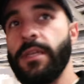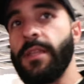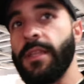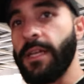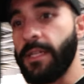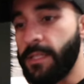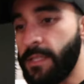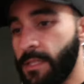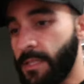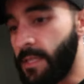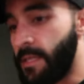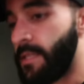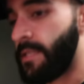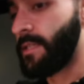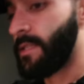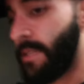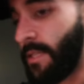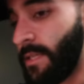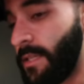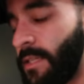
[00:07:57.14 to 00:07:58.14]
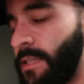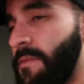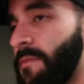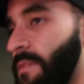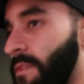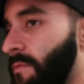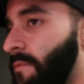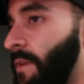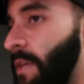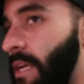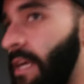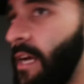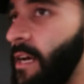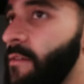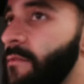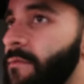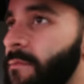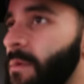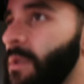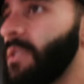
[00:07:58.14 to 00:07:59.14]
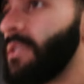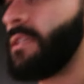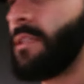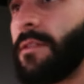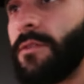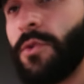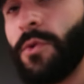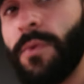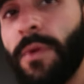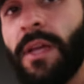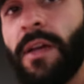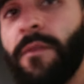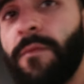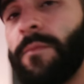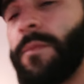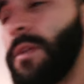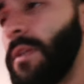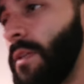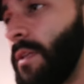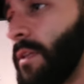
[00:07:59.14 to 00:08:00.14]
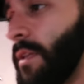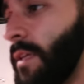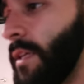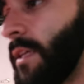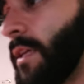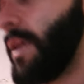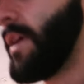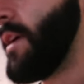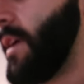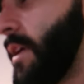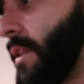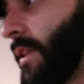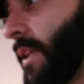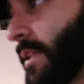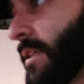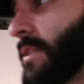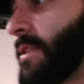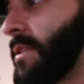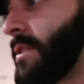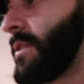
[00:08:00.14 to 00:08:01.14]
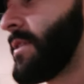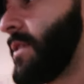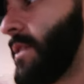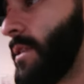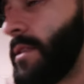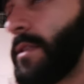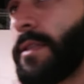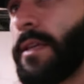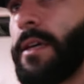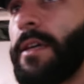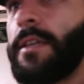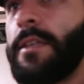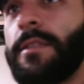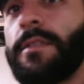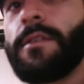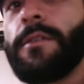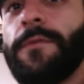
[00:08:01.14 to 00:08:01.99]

like that size. Like even if I have money, don't have money, like that's the size